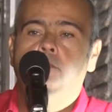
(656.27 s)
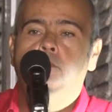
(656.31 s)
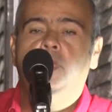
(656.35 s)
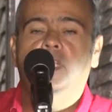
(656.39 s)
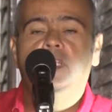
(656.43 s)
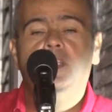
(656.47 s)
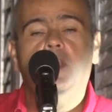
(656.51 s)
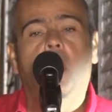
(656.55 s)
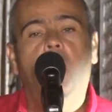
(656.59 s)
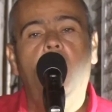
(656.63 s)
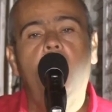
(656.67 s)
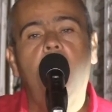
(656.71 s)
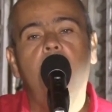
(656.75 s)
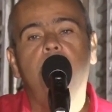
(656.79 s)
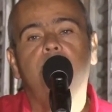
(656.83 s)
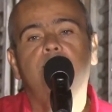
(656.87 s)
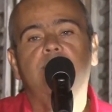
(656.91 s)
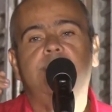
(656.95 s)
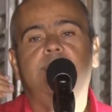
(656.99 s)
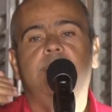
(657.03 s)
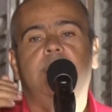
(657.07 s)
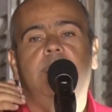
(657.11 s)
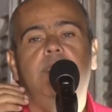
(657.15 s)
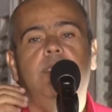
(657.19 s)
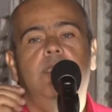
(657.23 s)
But
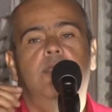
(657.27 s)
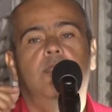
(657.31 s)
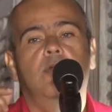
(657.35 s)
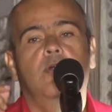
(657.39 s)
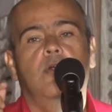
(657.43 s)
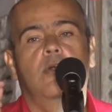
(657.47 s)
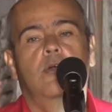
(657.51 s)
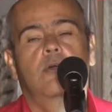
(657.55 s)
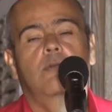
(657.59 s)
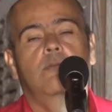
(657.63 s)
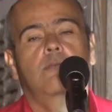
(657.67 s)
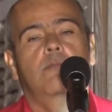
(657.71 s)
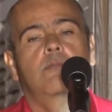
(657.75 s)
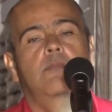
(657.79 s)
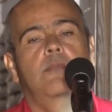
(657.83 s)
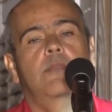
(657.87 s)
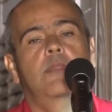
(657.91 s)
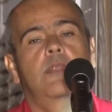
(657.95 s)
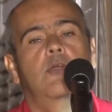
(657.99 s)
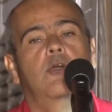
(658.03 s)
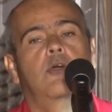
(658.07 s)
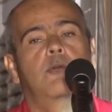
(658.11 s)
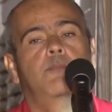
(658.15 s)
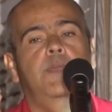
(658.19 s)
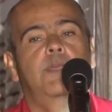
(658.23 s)
everything, you know,
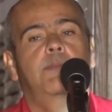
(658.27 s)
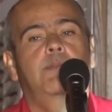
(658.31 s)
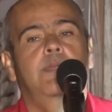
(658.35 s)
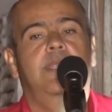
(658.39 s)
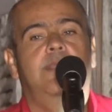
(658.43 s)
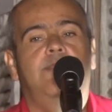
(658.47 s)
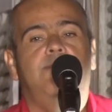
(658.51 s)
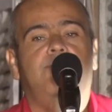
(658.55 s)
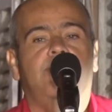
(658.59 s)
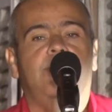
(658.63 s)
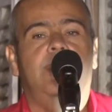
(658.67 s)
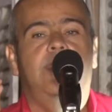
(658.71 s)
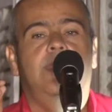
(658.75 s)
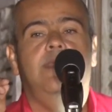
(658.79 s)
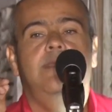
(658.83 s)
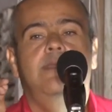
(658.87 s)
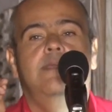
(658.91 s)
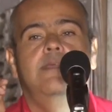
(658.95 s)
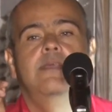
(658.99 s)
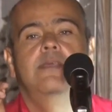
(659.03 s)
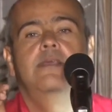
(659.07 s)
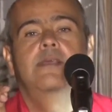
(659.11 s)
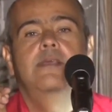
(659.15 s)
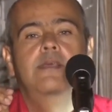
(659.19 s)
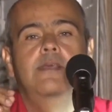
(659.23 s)
the old people, they say,
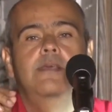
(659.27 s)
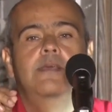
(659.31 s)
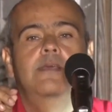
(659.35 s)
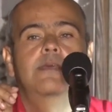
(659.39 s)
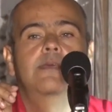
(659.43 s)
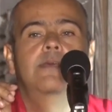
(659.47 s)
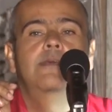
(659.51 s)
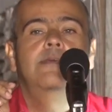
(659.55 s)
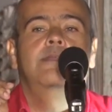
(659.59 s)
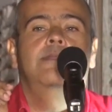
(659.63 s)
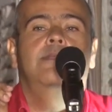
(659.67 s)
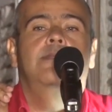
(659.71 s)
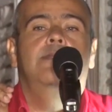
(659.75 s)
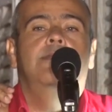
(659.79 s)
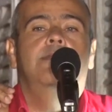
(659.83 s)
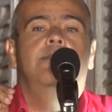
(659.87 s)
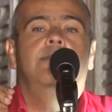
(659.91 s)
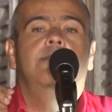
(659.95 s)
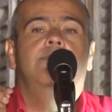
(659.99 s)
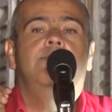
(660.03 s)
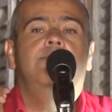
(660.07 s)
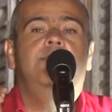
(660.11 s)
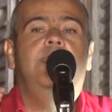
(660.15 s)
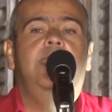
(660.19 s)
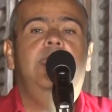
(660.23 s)

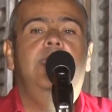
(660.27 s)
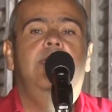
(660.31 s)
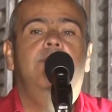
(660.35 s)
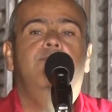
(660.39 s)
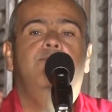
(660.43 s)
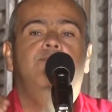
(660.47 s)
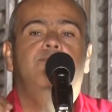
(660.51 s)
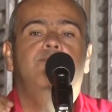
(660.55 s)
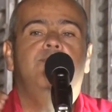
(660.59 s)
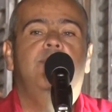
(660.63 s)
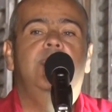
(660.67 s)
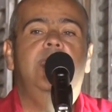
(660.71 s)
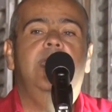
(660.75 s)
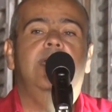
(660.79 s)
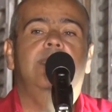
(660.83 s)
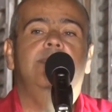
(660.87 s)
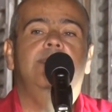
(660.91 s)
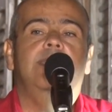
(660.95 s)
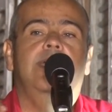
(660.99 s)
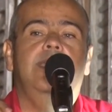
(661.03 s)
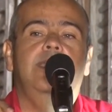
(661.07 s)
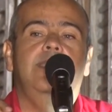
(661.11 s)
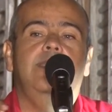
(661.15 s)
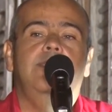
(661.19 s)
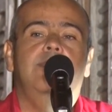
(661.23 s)
day and
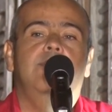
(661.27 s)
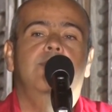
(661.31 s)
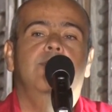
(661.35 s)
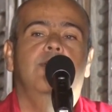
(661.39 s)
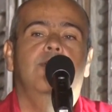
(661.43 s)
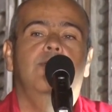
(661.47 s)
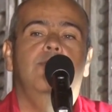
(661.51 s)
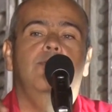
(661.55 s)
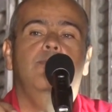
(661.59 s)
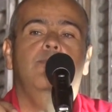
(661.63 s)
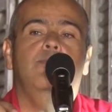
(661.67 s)
night, you know,